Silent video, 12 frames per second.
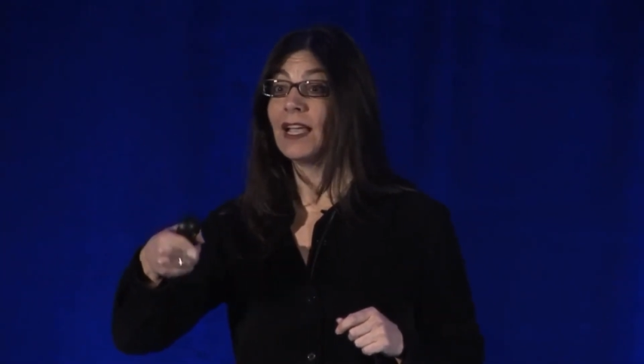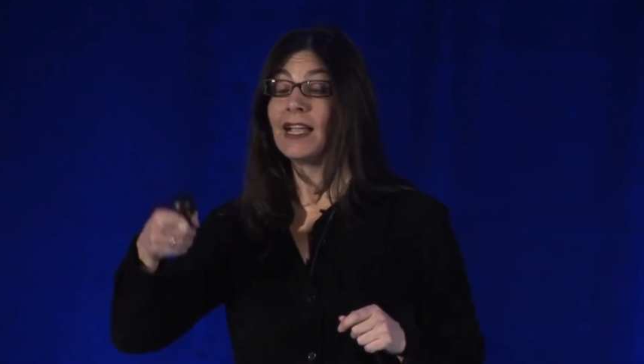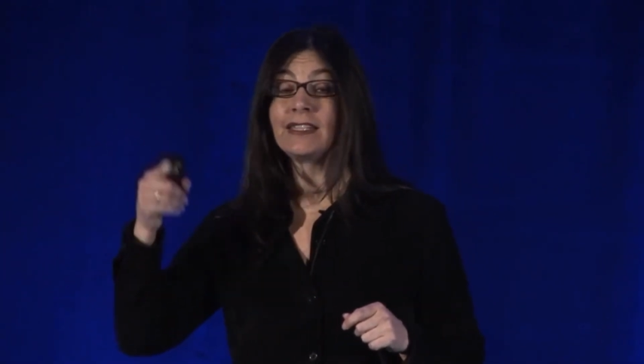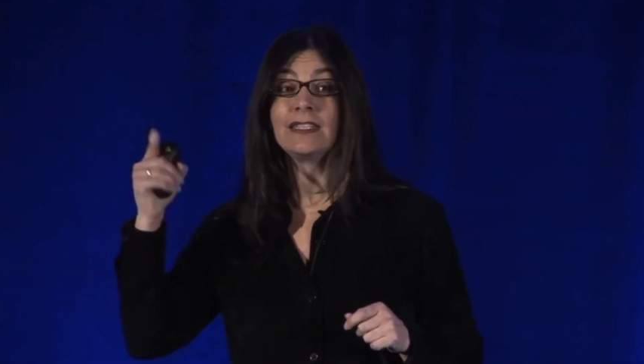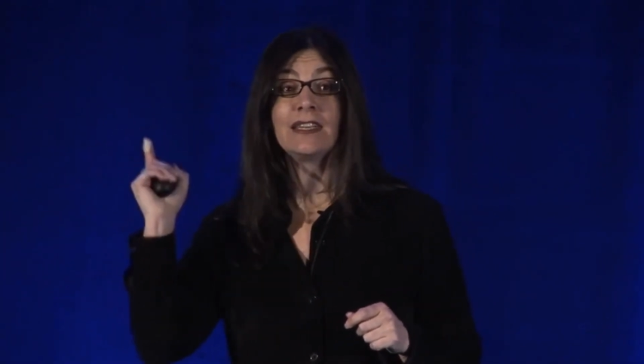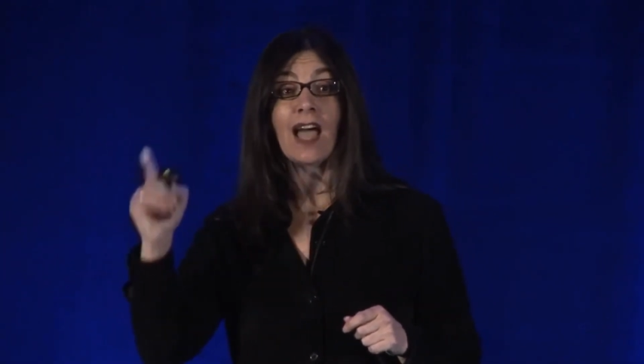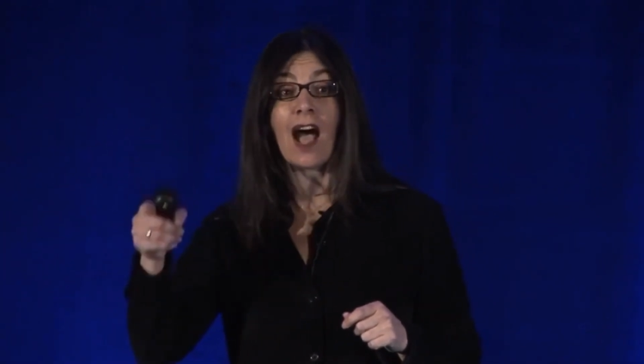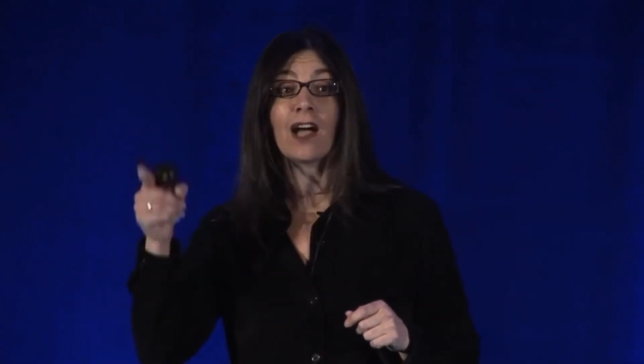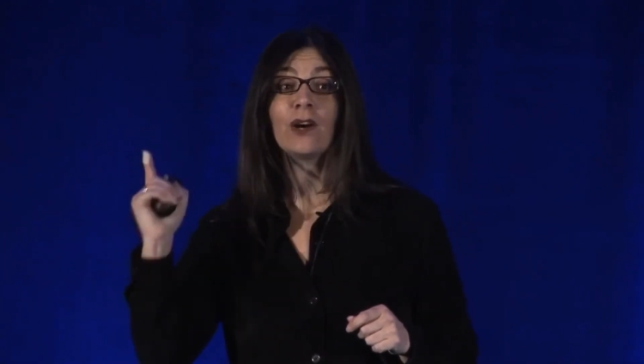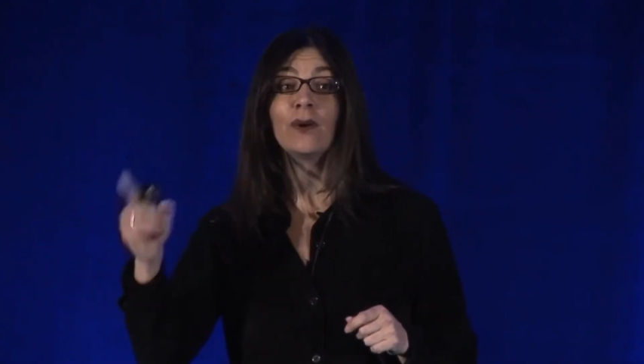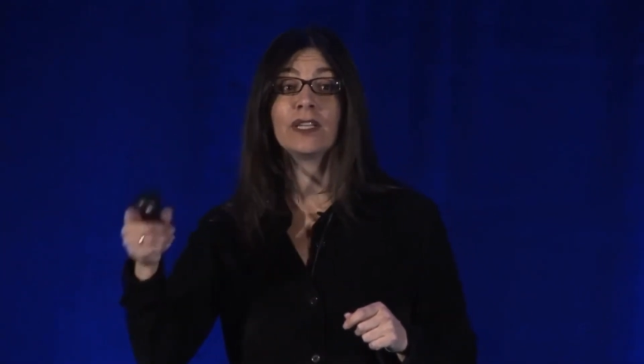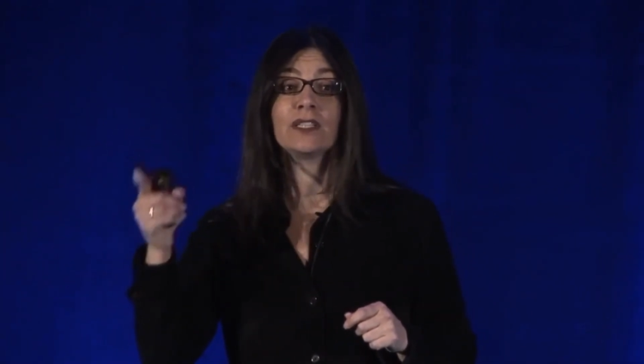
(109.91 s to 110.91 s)
is
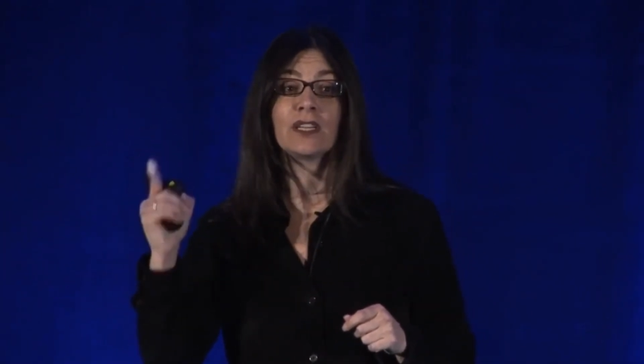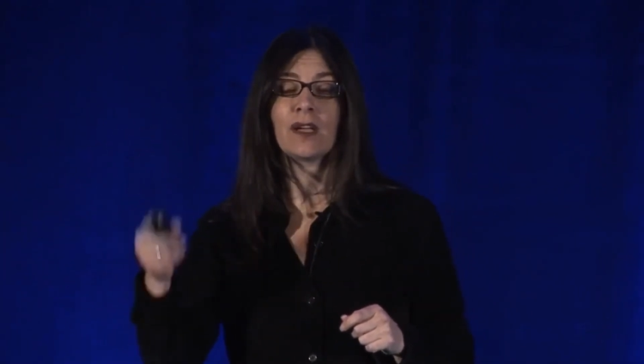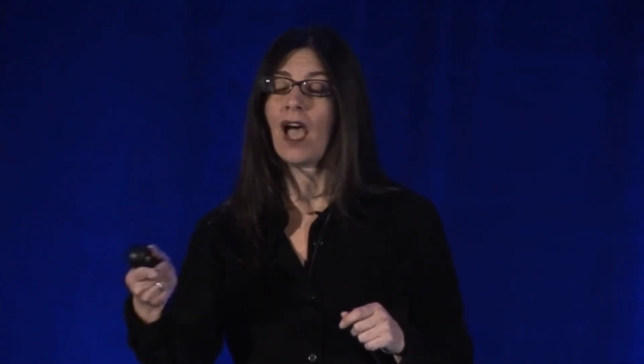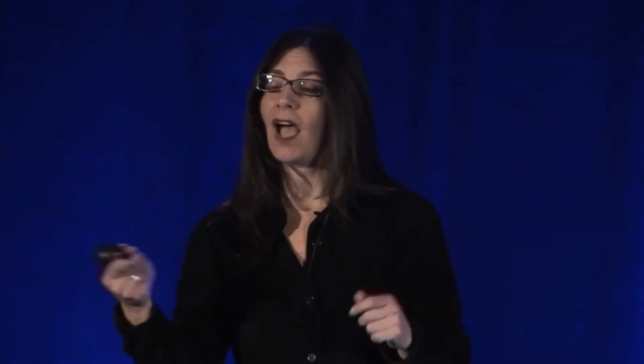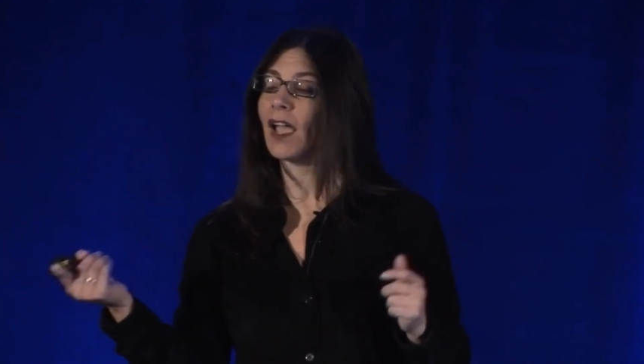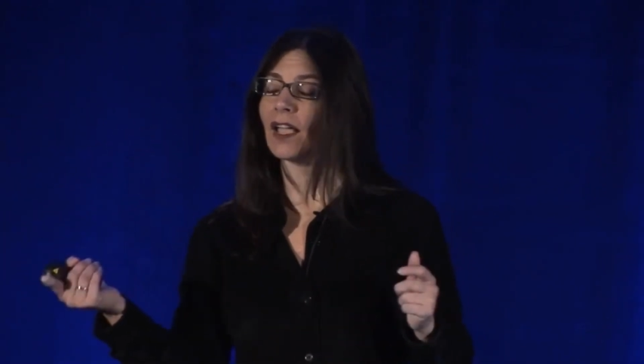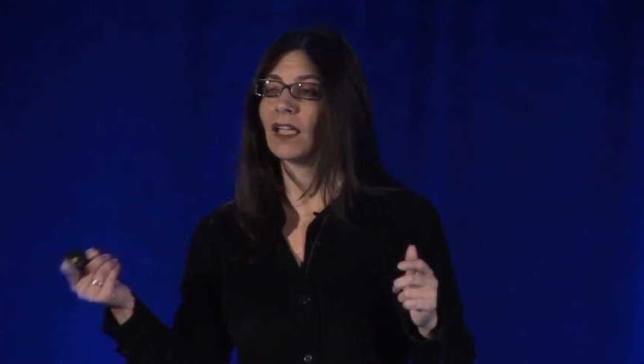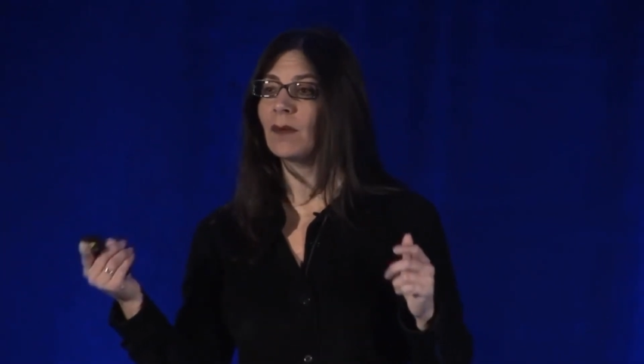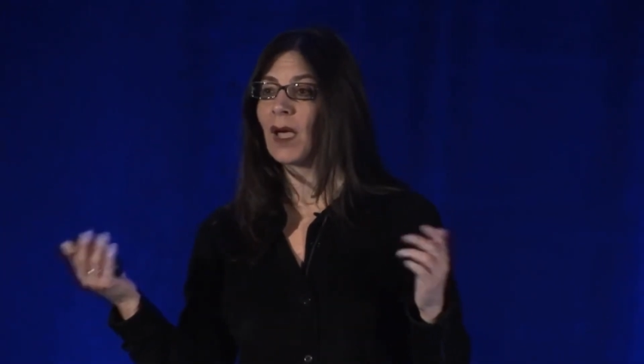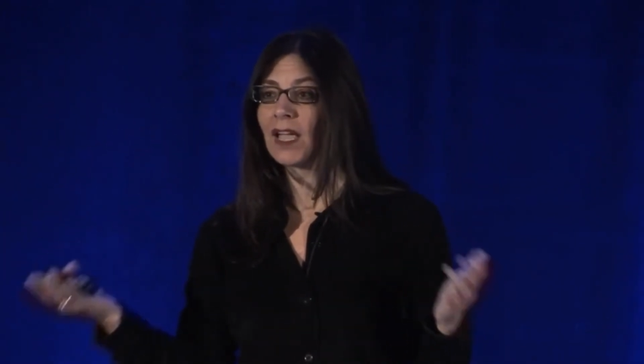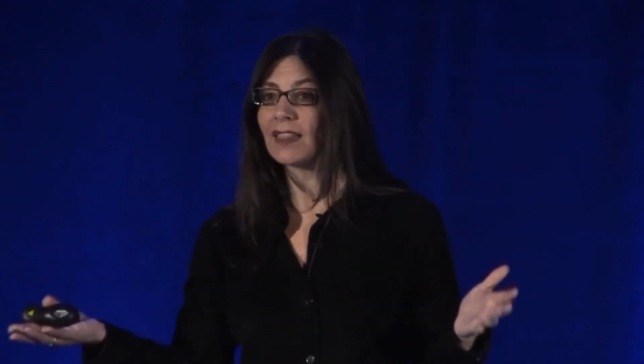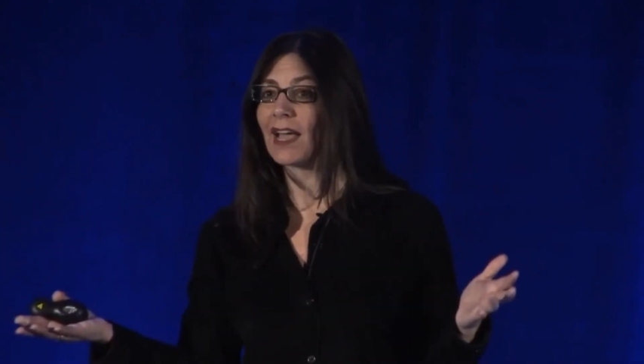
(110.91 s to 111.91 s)
not going to,
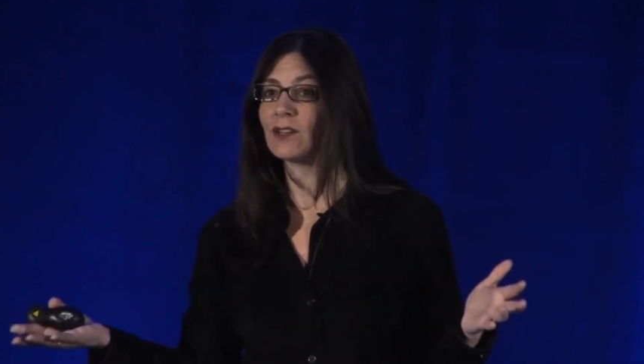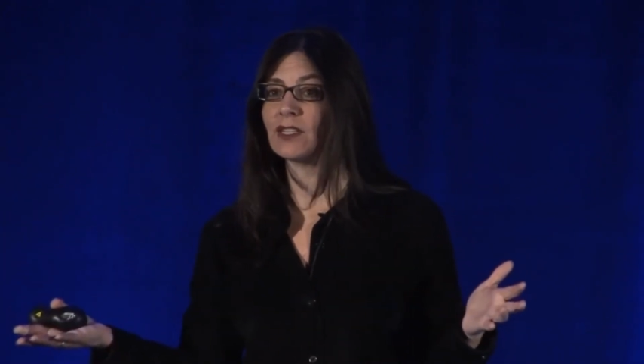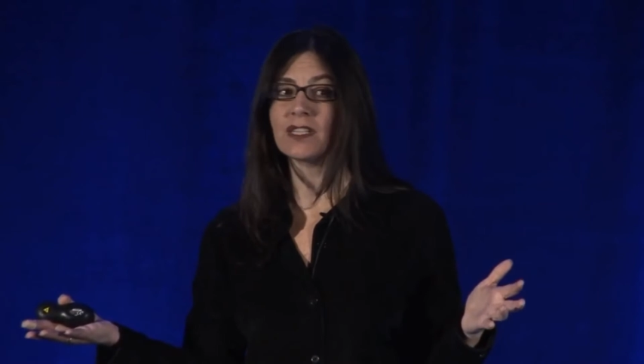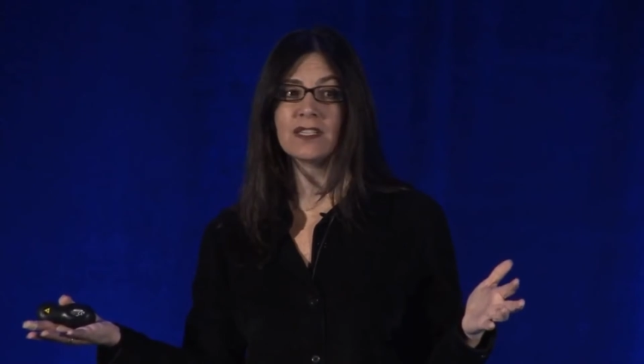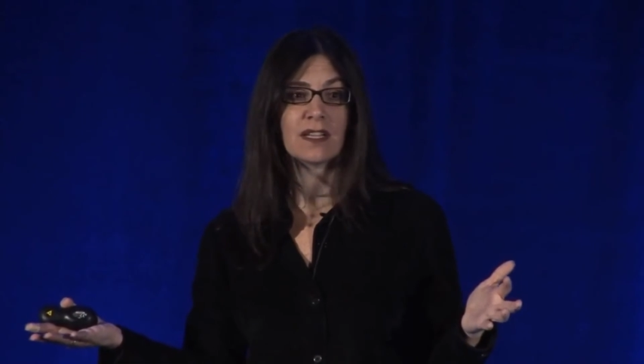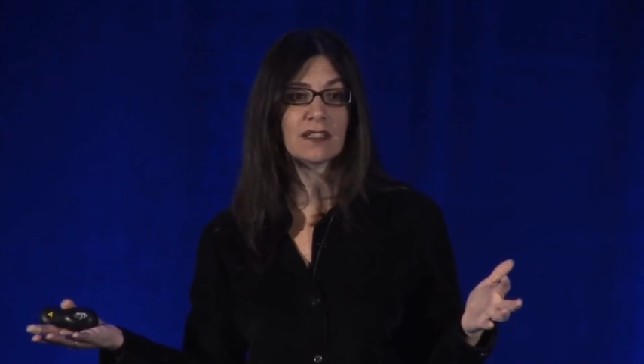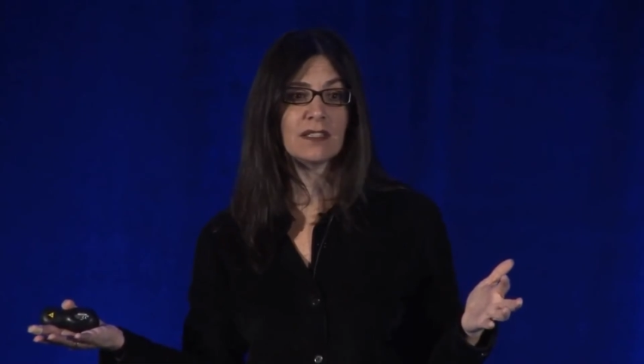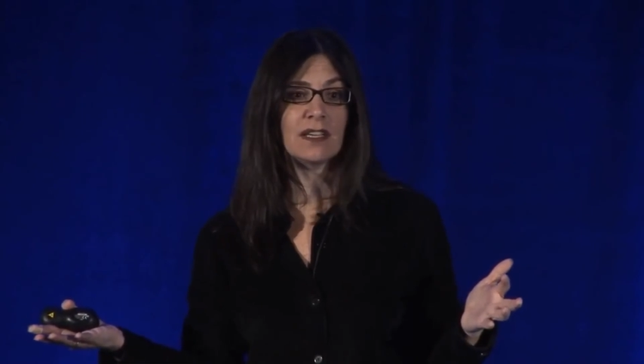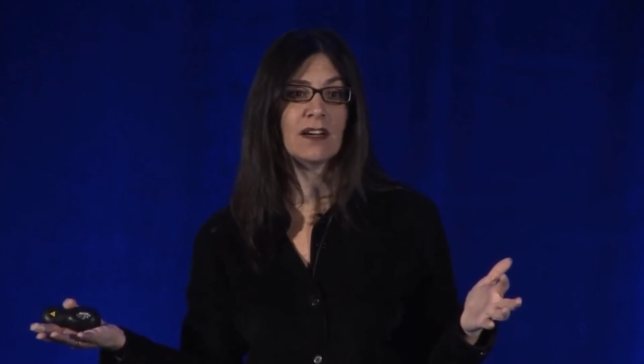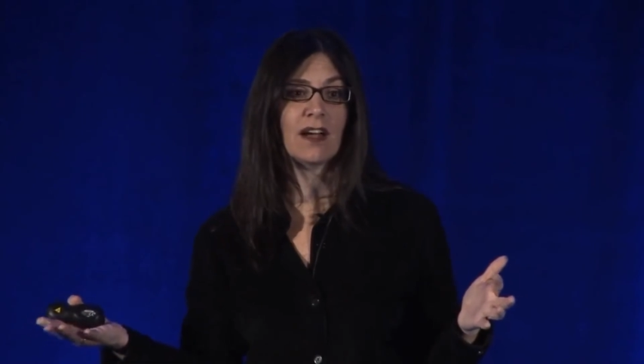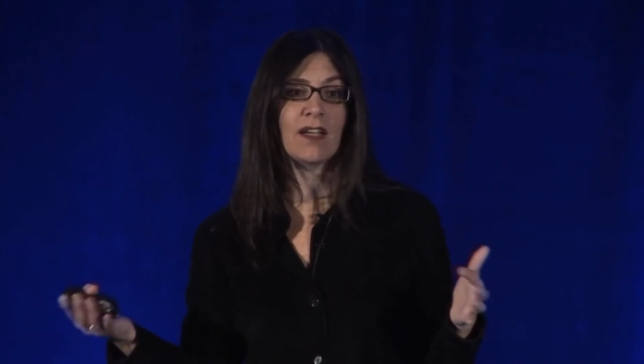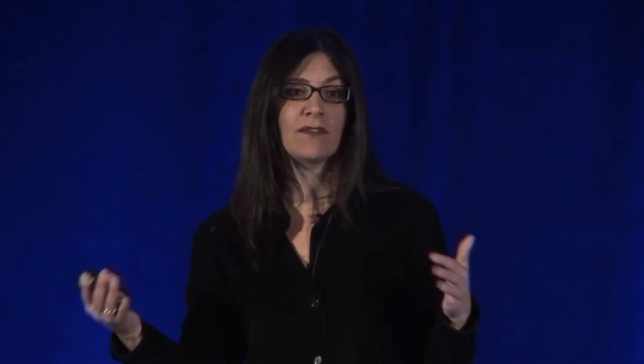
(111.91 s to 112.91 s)
am I allowed to say sucks here?